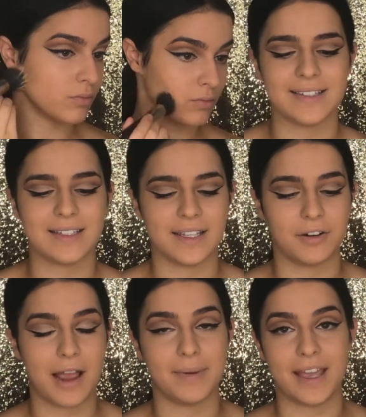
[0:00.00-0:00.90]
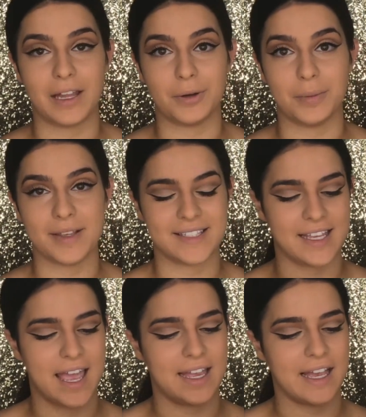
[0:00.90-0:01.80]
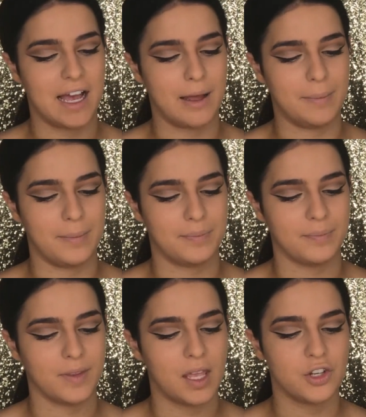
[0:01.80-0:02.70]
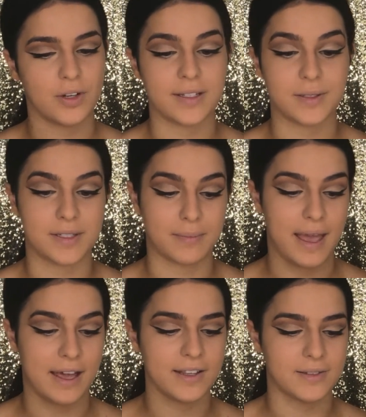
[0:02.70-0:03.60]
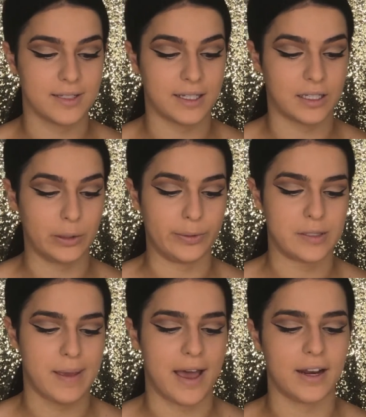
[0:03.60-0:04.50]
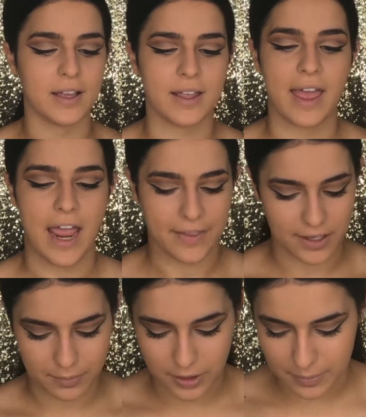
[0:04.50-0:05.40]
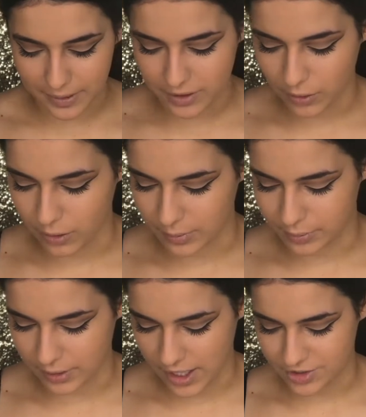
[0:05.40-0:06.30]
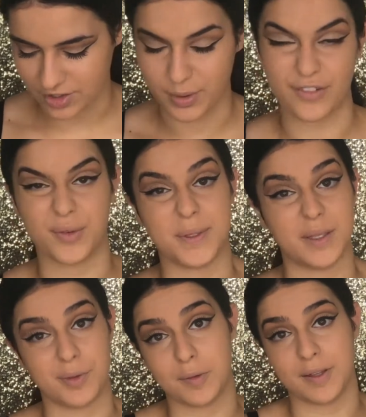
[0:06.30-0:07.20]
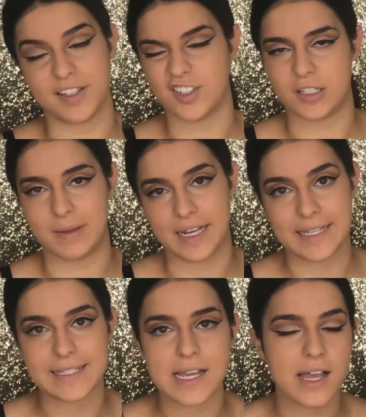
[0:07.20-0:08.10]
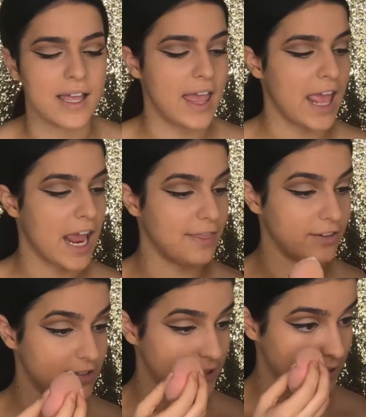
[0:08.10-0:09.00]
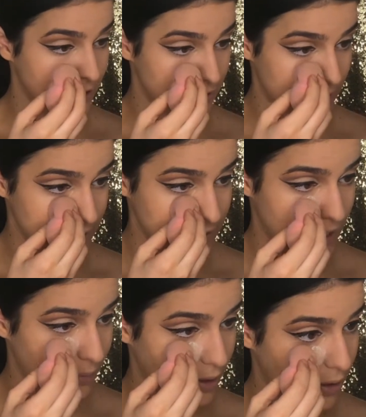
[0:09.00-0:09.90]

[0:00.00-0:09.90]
Basically grabbing our Laura Mercier translucent powder, so it's like a loose powder, and then a beauty blender or a brush, preferably a beauty blender, just a bit easier, and then just literally dabbing